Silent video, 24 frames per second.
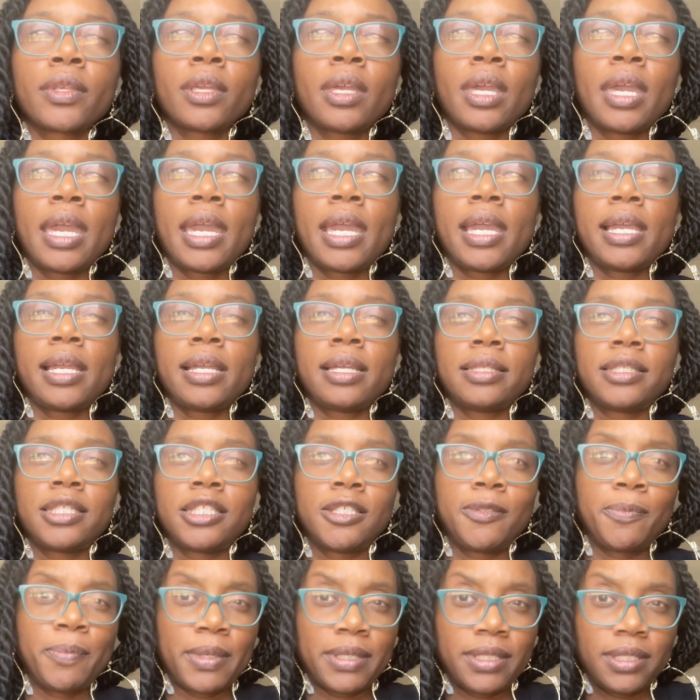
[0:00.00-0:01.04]
a
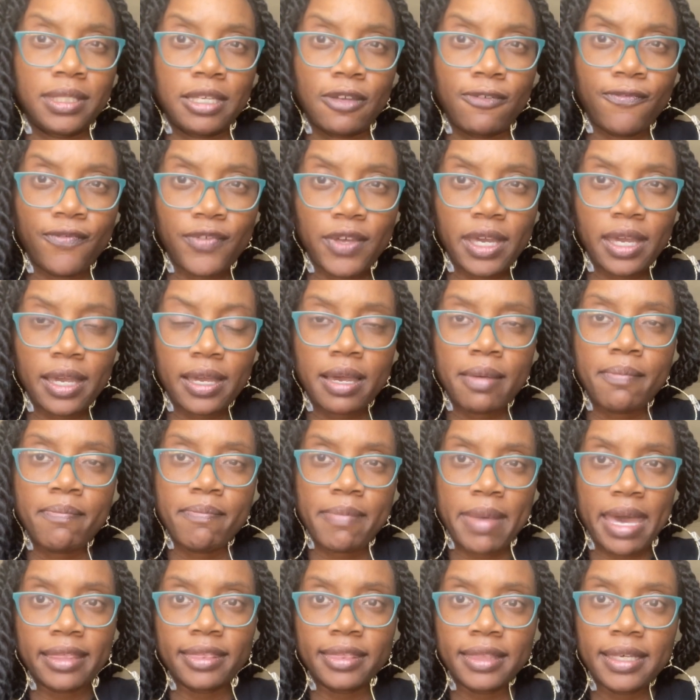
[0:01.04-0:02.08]
specific
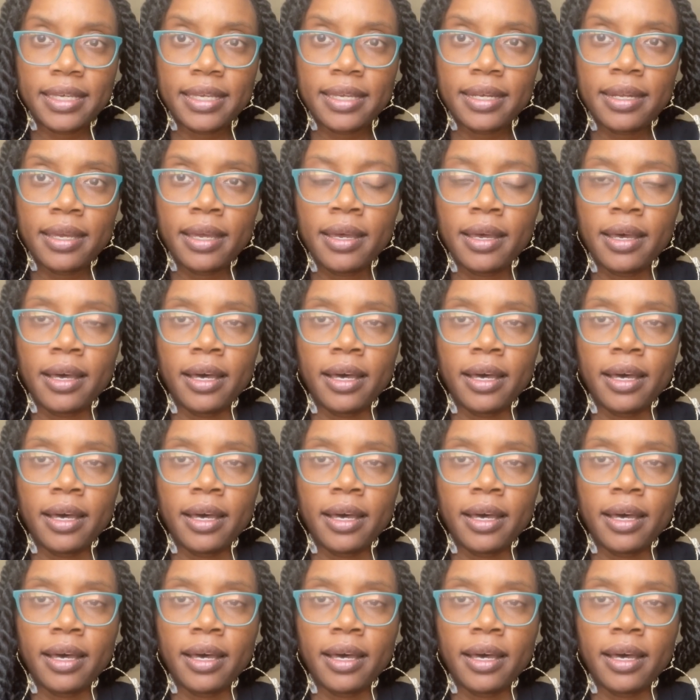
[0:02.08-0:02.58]
method